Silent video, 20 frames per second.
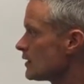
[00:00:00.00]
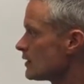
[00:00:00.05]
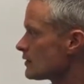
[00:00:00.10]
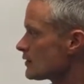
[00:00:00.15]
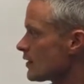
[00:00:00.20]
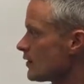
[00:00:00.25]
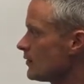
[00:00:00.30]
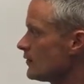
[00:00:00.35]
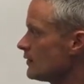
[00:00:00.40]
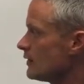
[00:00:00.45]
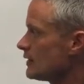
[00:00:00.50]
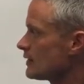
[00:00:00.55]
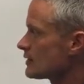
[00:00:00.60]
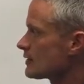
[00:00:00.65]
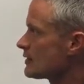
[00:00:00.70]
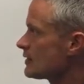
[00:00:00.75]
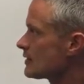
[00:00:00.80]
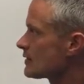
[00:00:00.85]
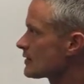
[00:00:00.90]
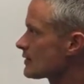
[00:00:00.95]
So
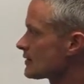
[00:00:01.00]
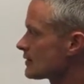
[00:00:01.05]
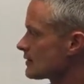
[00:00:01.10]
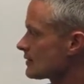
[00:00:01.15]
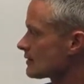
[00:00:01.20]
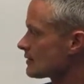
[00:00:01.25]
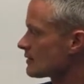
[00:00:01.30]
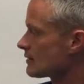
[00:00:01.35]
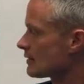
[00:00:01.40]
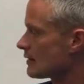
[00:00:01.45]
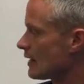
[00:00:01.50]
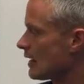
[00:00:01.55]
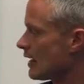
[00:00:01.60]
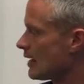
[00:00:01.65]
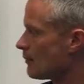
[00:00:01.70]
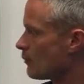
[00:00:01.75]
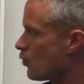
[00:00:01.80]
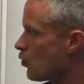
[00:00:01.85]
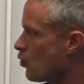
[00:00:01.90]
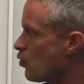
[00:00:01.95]
it's this
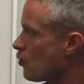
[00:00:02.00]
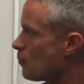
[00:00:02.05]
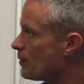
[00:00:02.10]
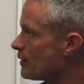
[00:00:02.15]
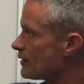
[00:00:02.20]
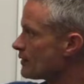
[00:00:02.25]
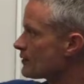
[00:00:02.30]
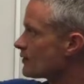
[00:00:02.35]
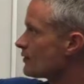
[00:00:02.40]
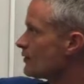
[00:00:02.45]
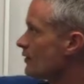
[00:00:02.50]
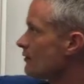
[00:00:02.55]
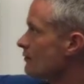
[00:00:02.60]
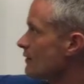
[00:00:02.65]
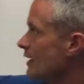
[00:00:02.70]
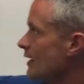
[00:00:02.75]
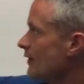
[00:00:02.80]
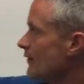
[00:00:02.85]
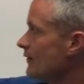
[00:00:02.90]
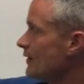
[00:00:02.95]
orbit
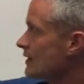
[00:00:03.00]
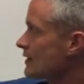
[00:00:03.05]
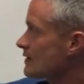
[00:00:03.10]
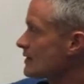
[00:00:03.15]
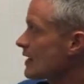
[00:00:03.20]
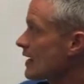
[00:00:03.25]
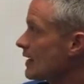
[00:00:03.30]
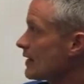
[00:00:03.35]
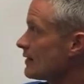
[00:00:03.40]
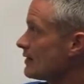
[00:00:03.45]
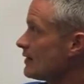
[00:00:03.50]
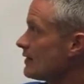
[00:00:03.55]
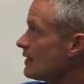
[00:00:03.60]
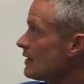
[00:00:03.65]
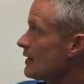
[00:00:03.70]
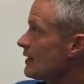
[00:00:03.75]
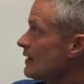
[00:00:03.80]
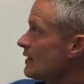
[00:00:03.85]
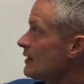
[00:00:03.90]
around the Sun